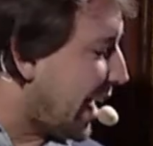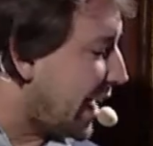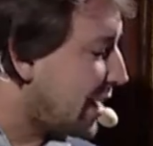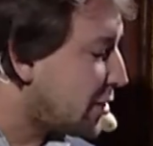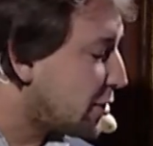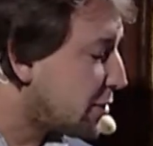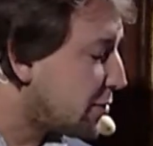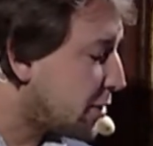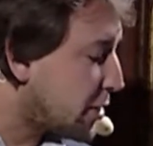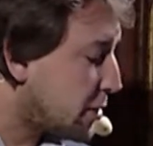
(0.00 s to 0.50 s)
I
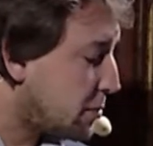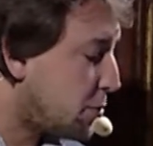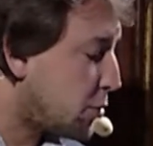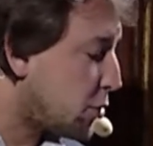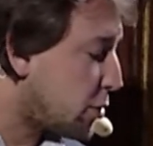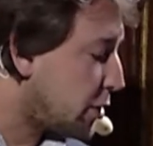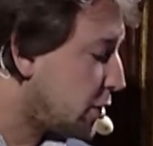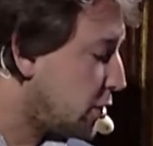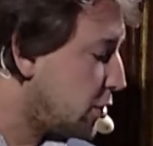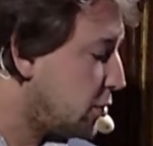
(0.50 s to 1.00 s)
don't want to
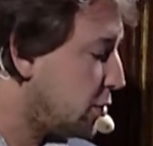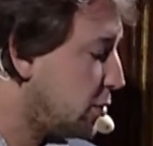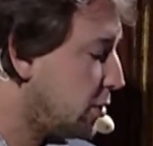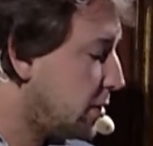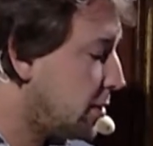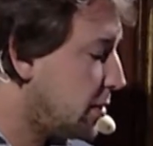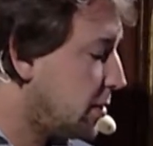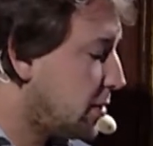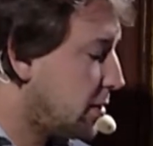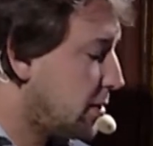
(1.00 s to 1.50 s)
bore
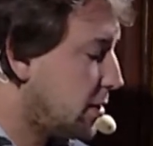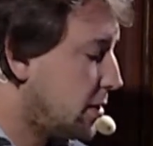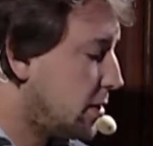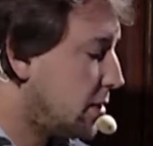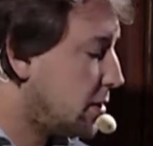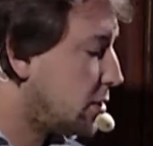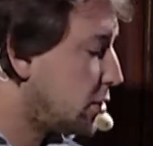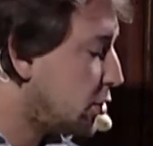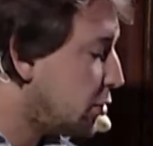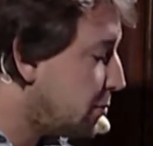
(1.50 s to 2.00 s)
you
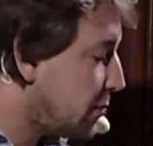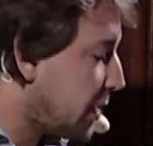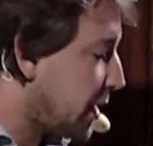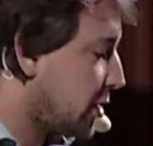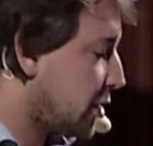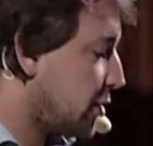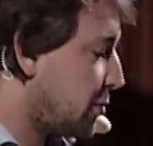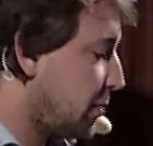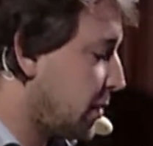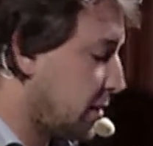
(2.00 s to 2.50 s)
too
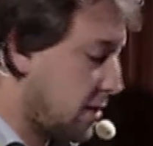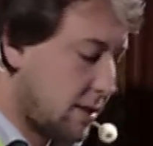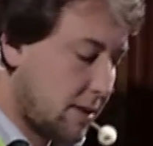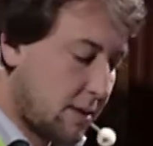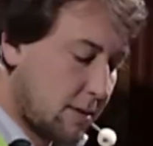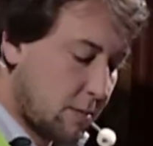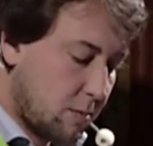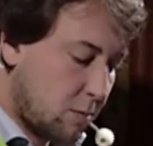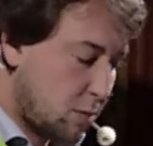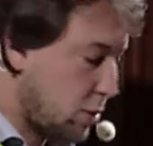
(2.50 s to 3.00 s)
much with
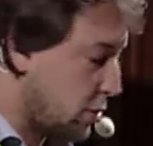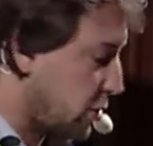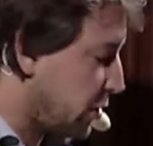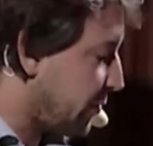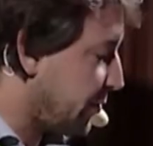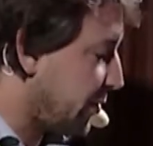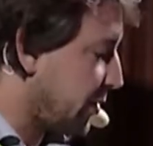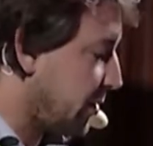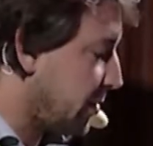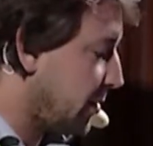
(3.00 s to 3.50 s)
sort
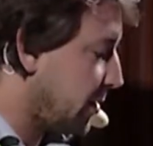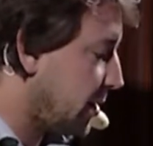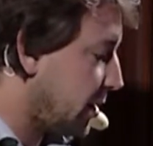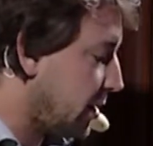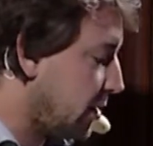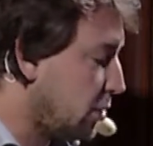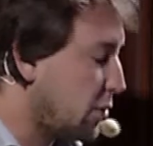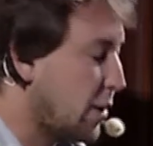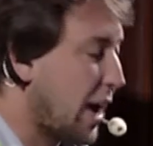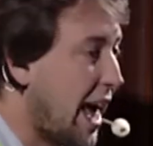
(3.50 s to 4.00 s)
of
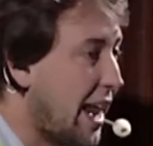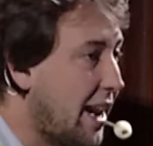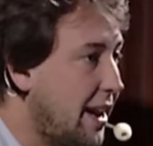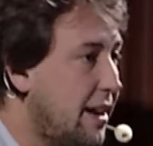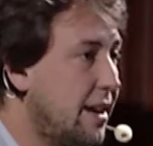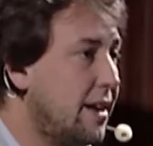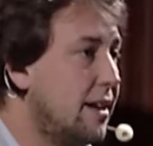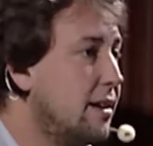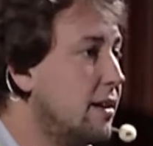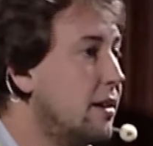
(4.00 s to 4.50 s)
a
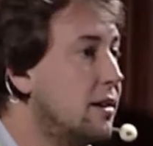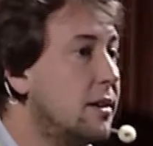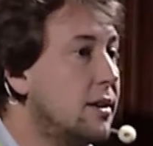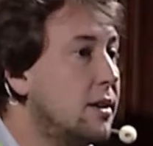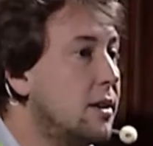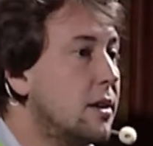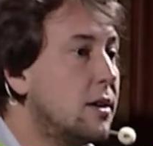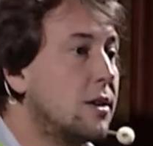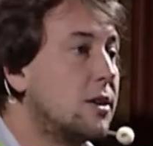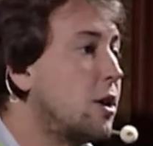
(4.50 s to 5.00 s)
UN
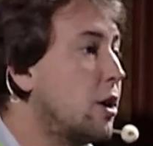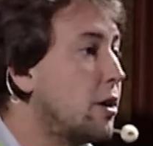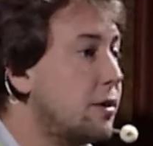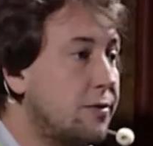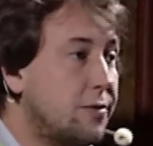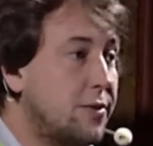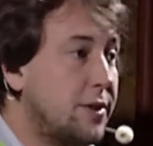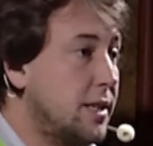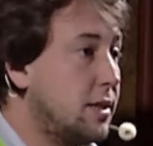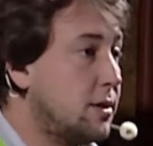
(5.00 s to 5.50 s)

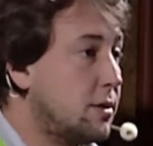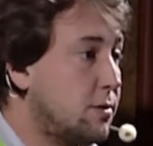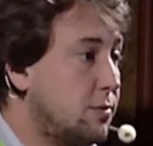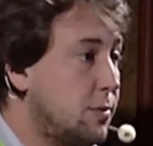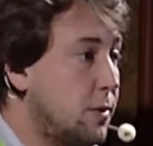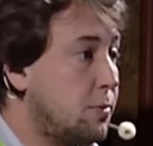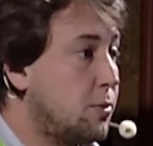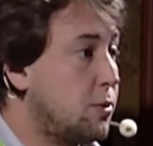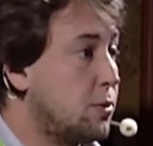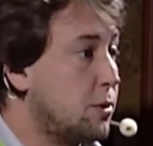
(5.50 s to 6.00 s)
conference
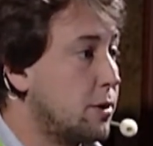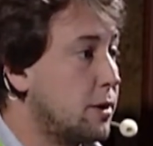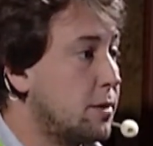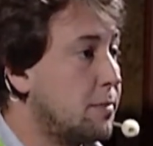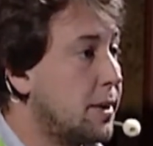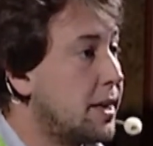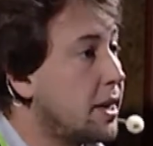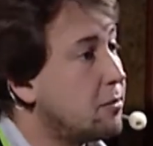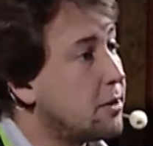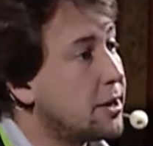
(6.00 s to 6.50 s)
report,
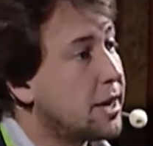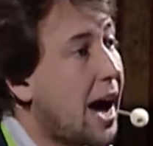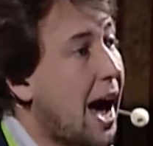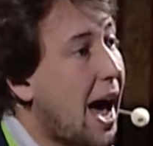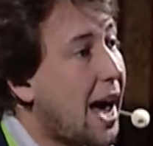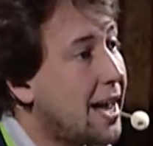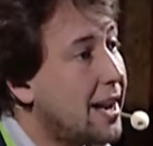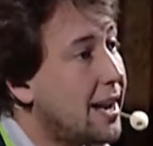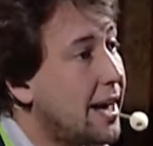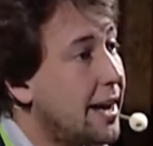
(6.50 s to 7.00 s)
but I want to
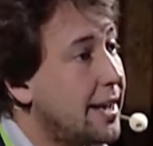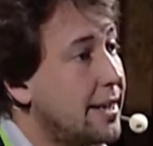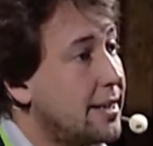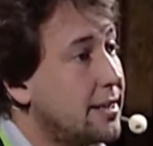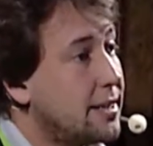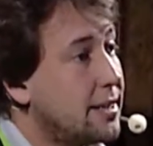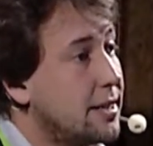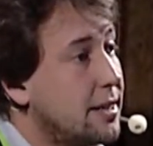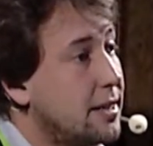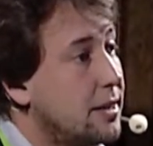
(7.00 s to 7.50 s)

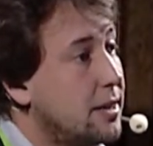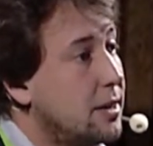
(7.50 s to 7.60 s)
highlight